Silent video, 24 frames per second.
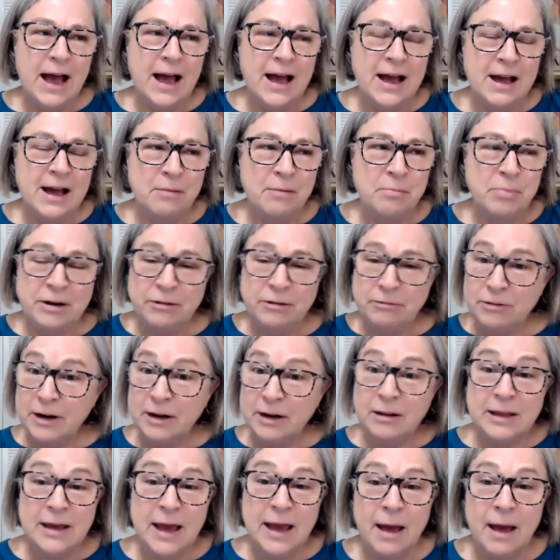Uh, but it
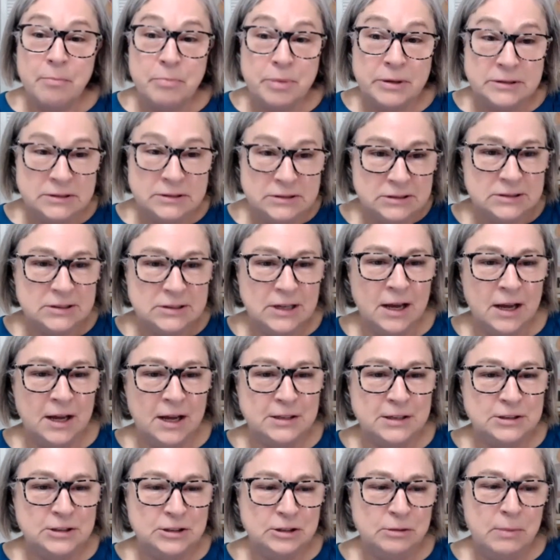really happens uh,
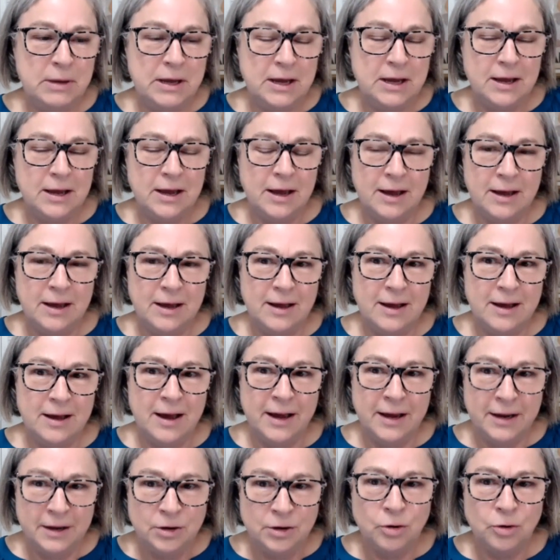to me. I,
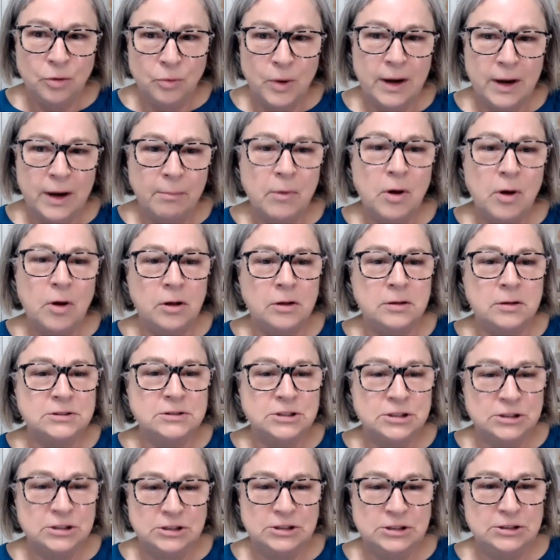I know what I'm called
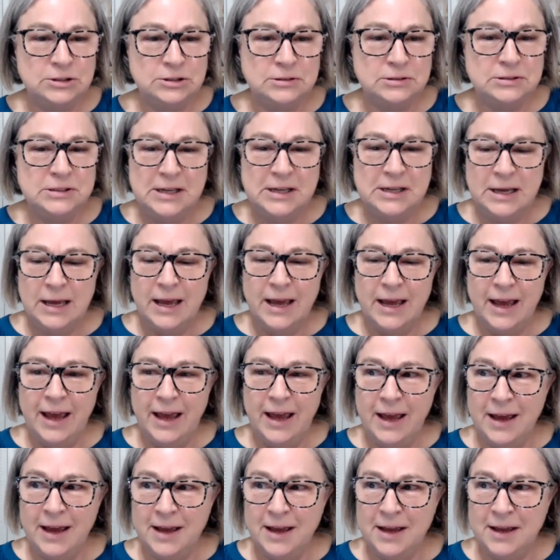to do,
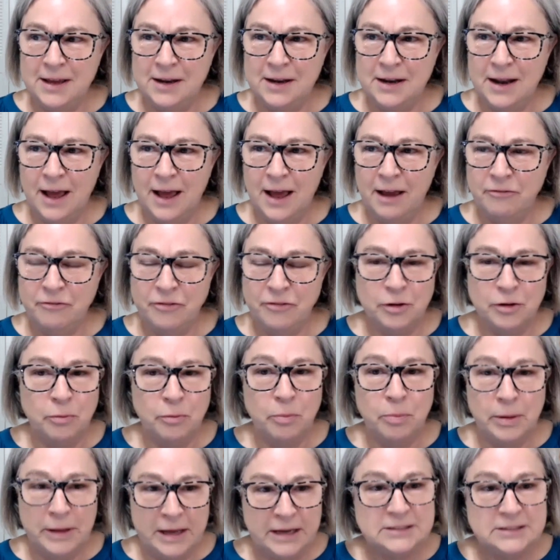and I feel
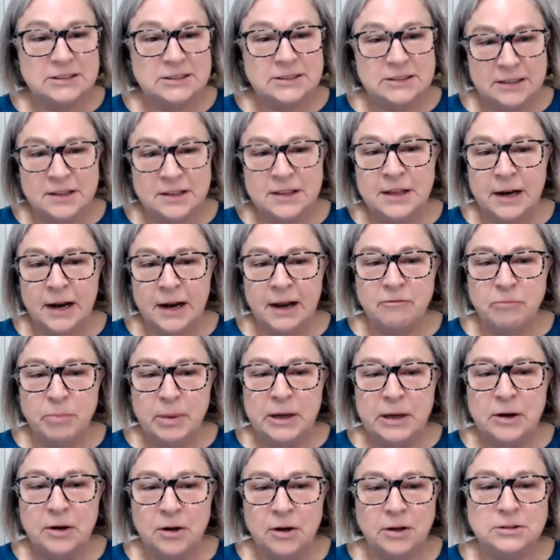blessed that I've
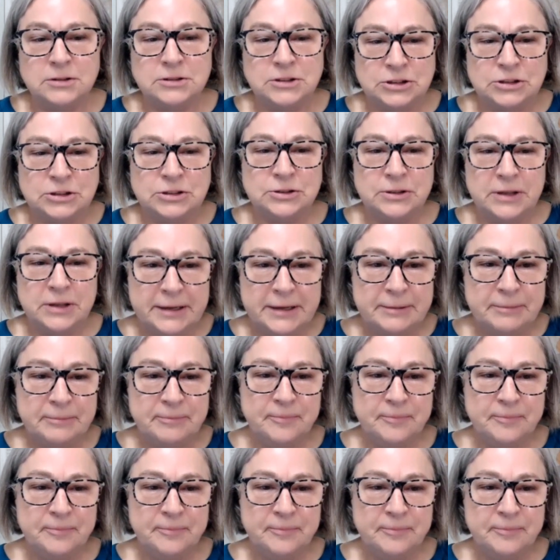been called to do it.